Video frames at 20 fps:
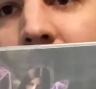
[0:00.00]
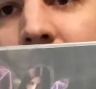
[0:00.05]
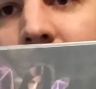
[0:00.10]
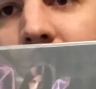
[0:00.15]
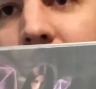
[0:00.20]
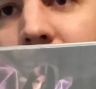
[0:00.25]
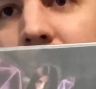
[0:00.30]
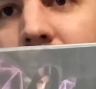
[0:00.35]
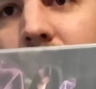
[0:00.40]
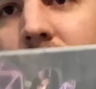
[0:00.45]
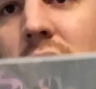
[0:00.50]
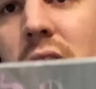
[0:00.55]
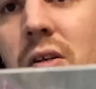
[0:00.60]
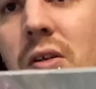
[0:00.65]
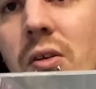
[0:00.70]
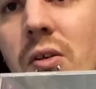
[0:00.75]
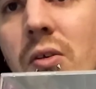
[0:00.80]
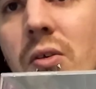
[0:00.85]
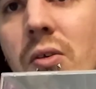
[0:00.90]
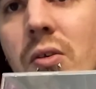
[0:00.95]
which was a
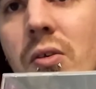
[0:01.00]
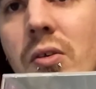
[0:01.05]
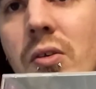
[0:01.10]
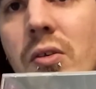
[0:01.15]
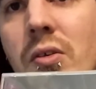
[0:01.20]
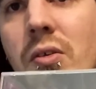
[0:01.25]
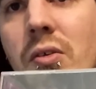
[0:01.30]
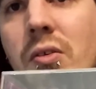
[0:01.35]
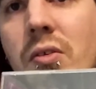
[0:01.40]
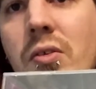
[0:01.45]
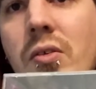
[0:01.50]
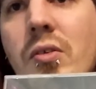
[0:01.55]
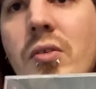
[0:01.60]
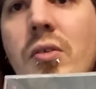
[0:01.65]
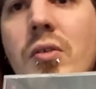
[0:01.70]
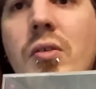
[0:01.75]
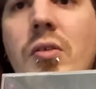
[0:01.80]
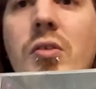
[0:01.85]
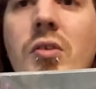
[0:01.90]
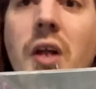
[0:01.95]
used
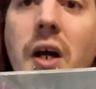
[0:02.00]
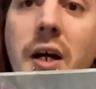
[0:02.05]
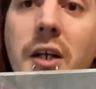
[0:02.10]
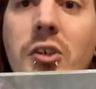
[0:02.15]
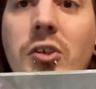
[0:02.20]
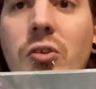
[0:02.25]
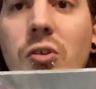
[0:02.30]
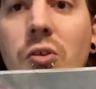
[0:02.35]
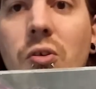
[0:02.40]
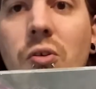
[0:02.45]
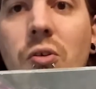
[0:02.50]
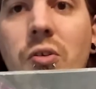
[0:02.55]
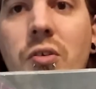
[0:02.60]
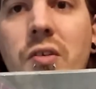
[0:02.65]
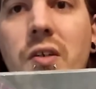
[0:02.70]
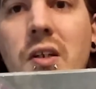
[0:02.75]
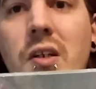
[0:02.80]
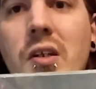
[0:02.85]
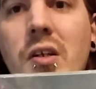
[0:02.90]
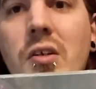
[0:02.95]
slash new
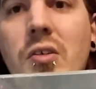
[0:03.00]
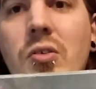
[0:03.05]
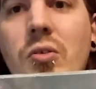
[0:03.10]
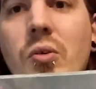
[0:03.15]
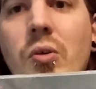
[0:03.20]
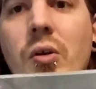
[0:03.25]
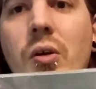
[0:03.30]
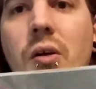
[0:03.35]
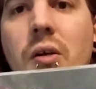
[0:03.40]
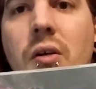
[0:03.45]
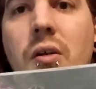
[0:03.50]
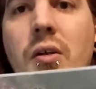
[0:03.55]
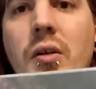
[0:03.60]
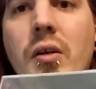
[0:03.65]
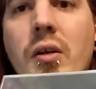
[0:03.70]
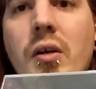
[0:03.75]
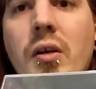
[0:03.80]
CD store,